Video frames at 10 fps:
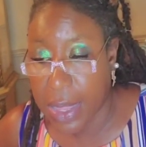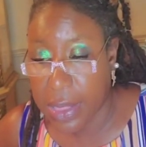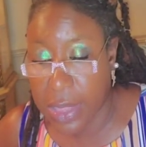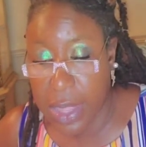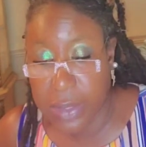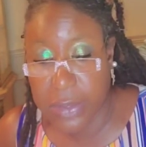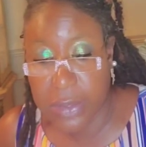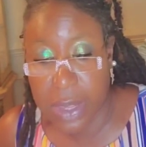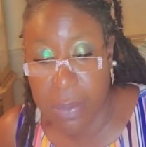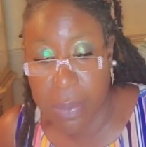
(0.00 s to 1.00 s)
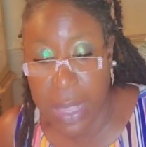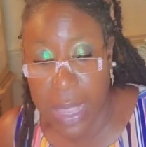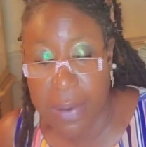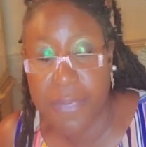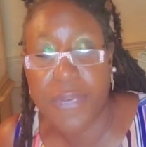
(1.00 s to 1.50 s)
there's some
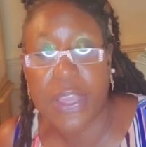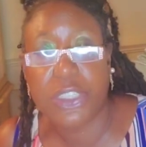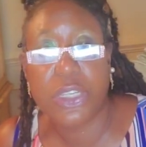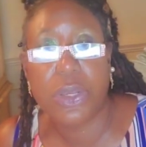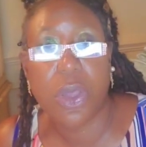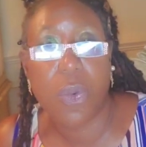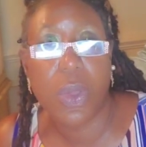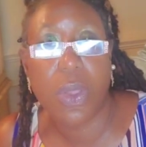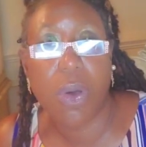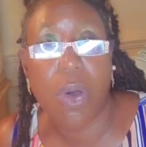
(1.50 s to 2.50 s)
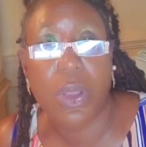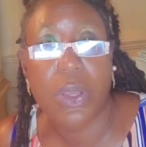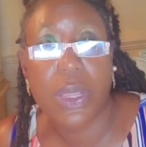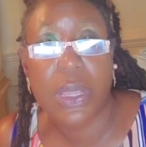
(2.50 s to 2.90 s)
infection going on.